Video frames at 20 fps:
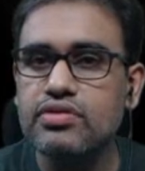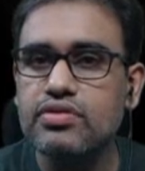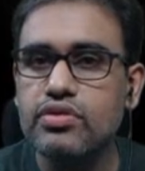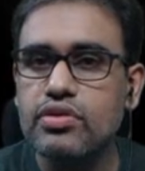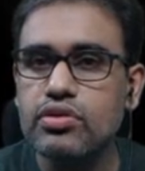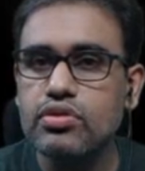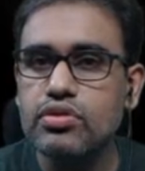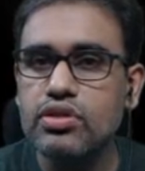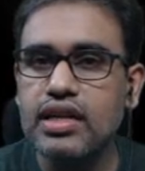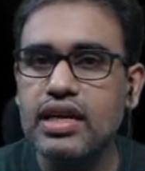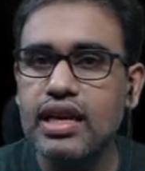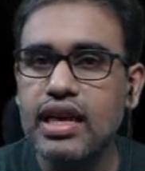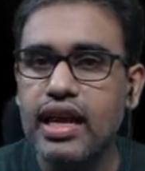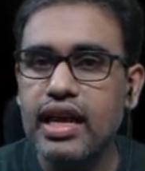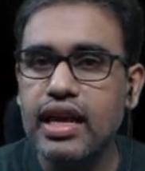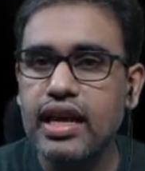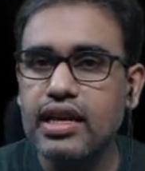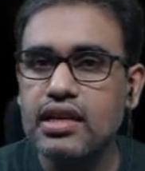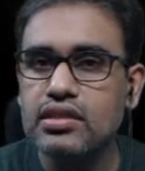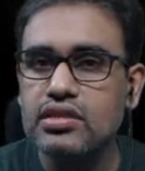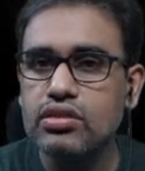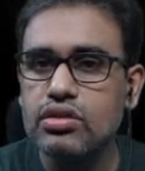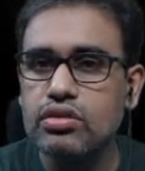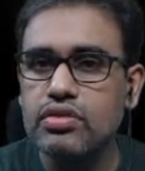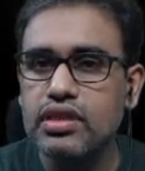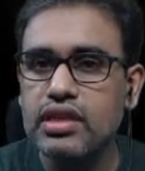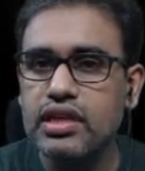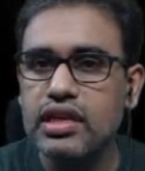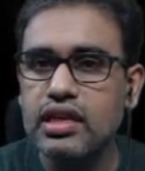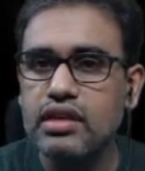few glands over
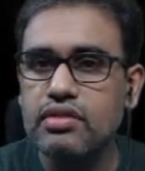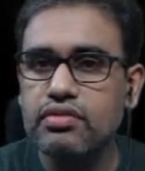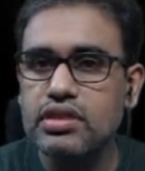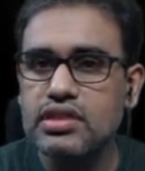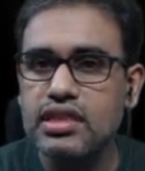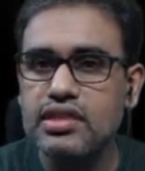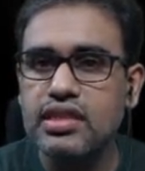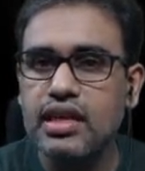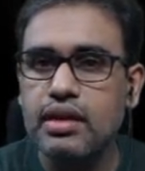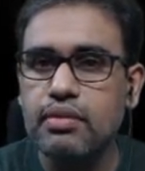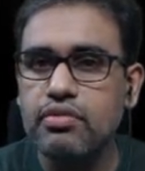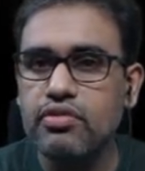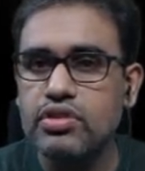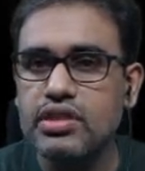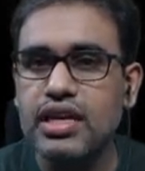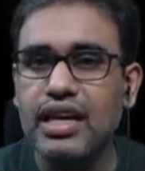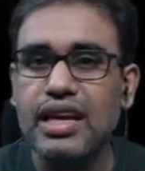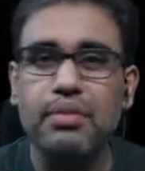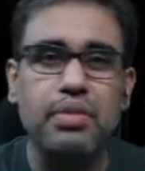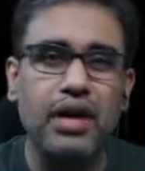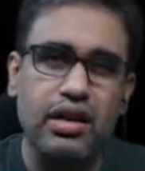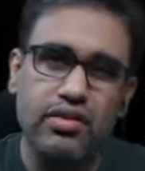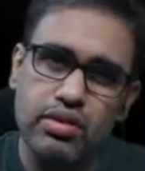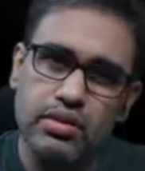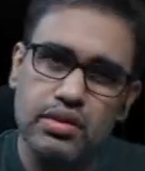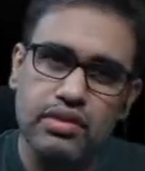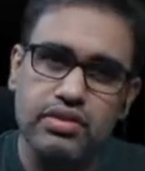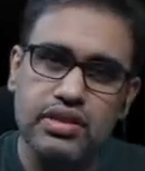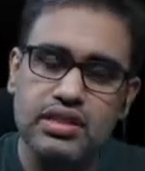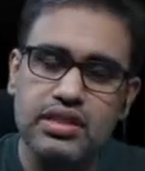there which are apart from
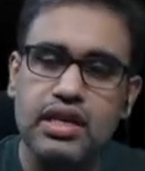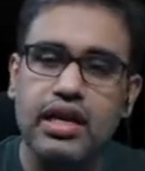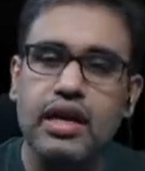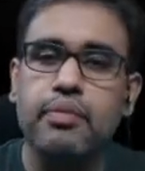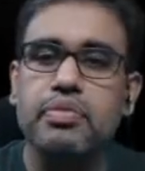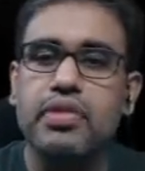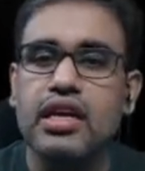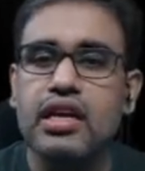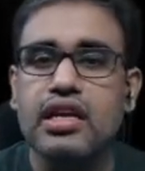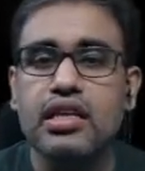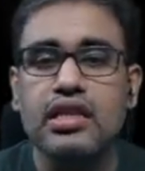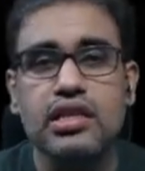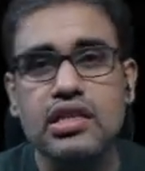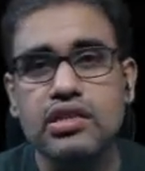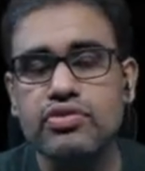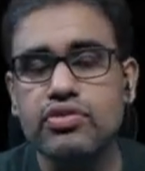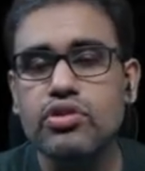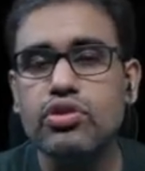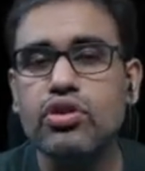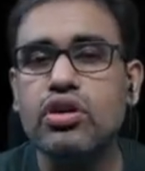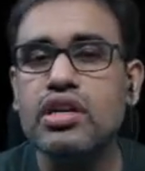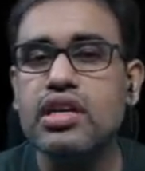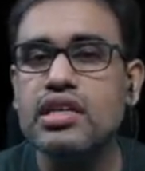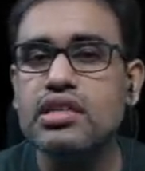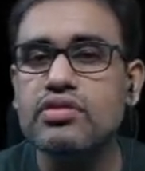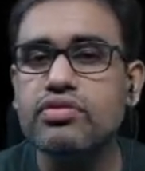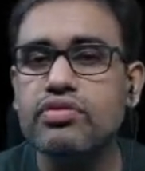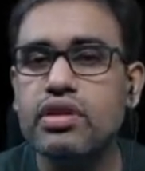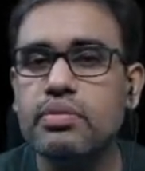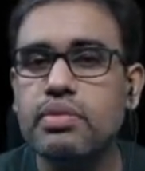the viscera. These few
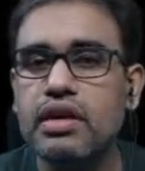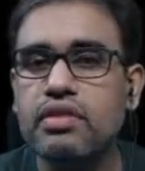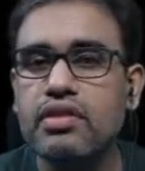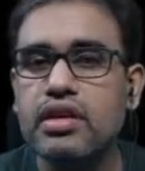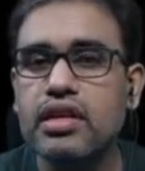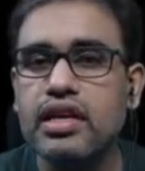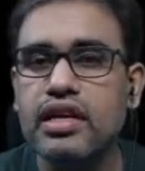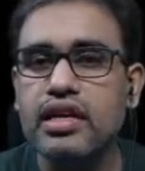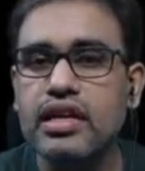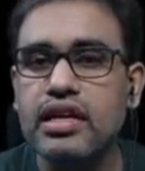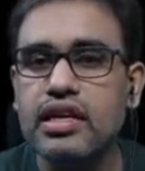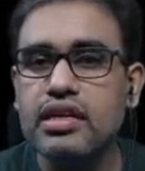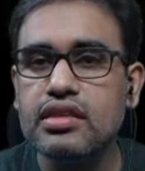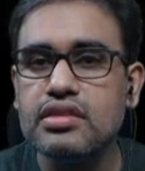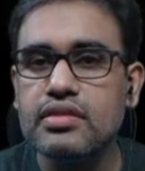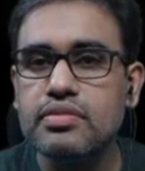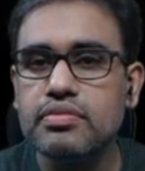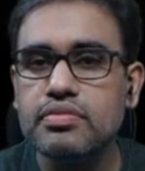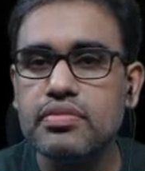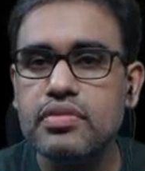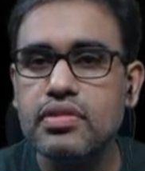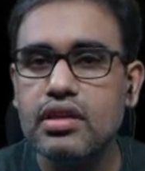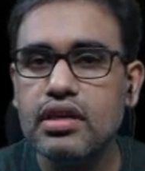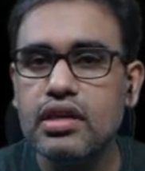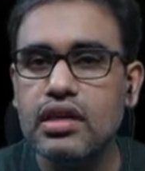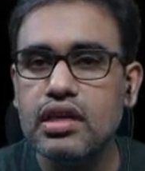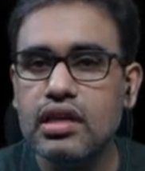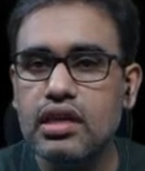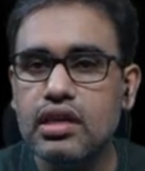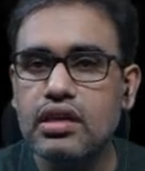organs will be our kidneys.
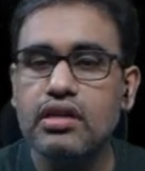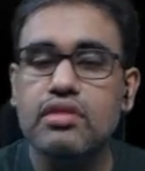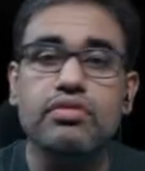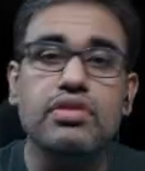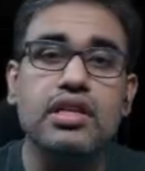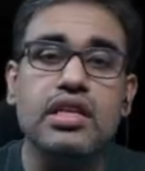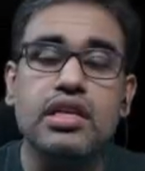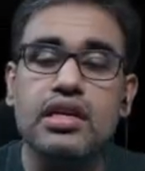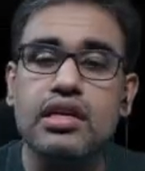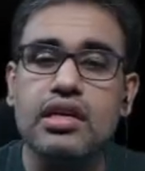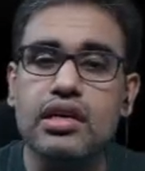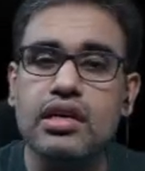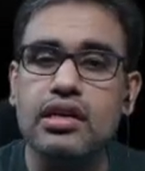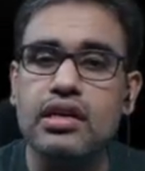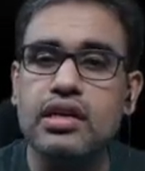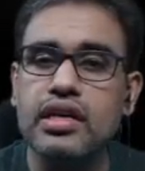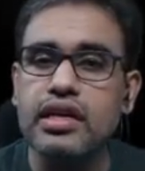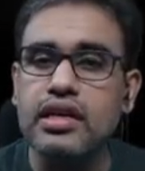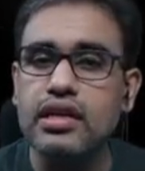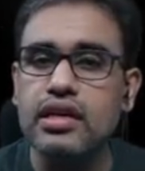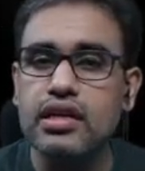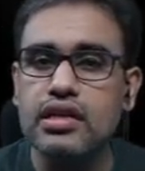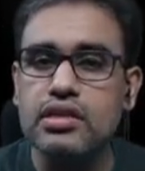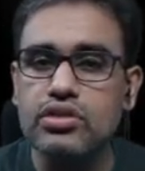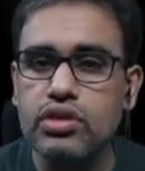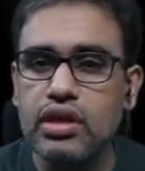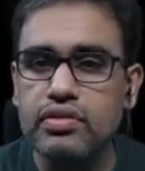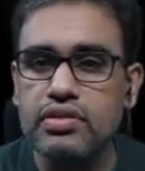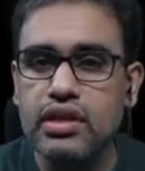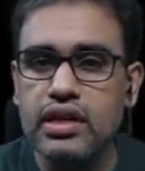With the kidneys we
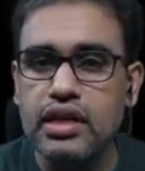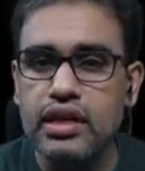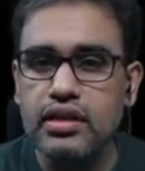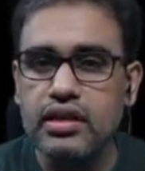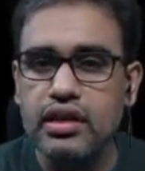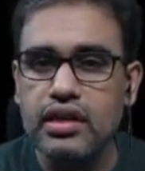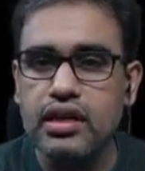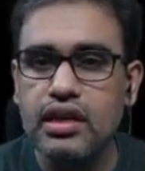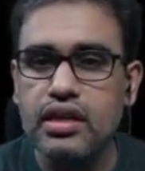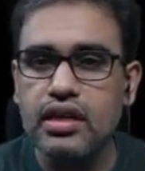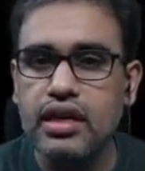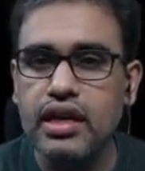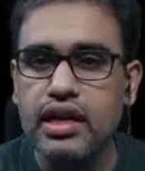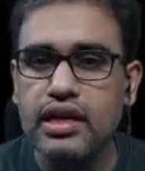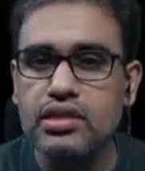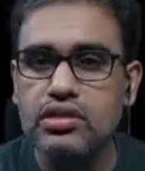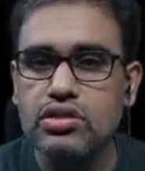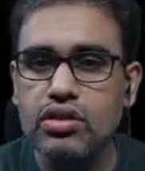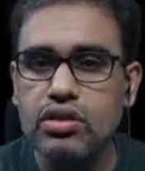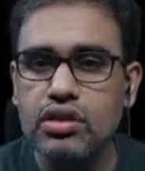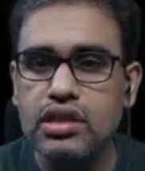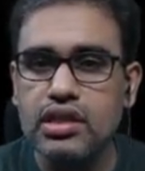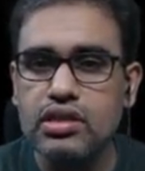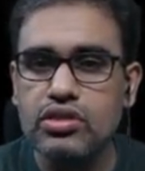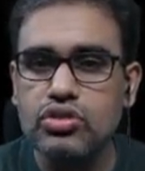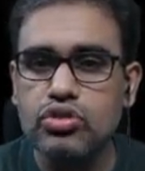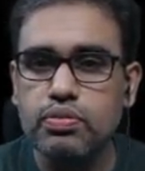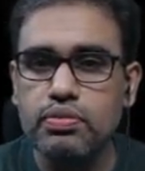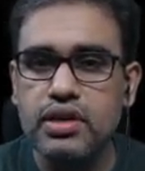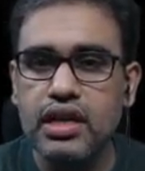have the adrenal glands or the
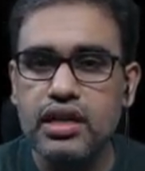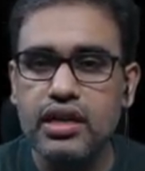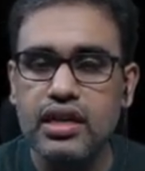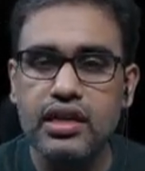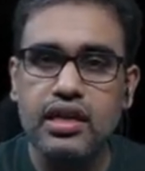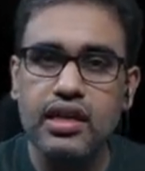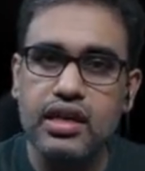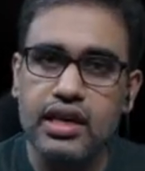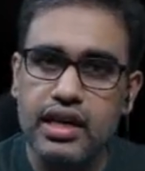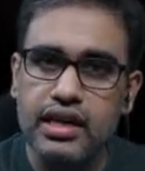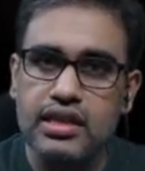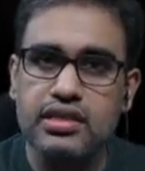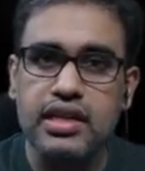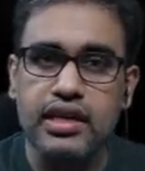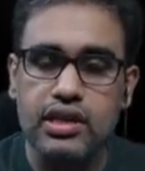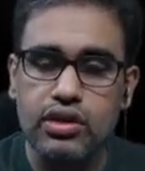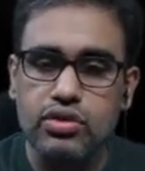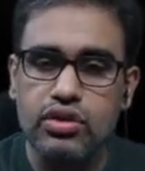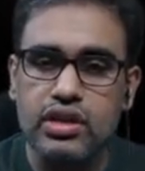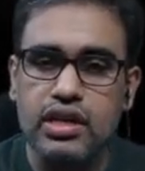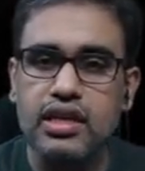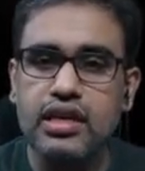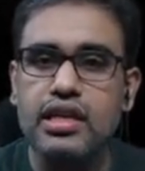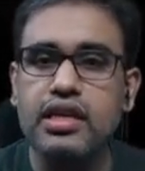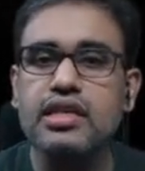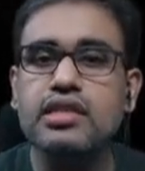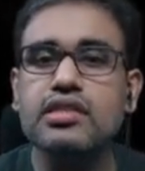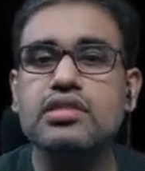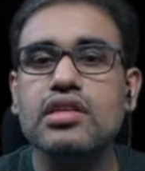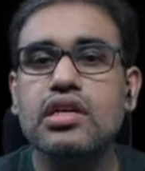suprarenal glands, endocrine
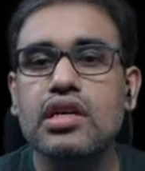glands.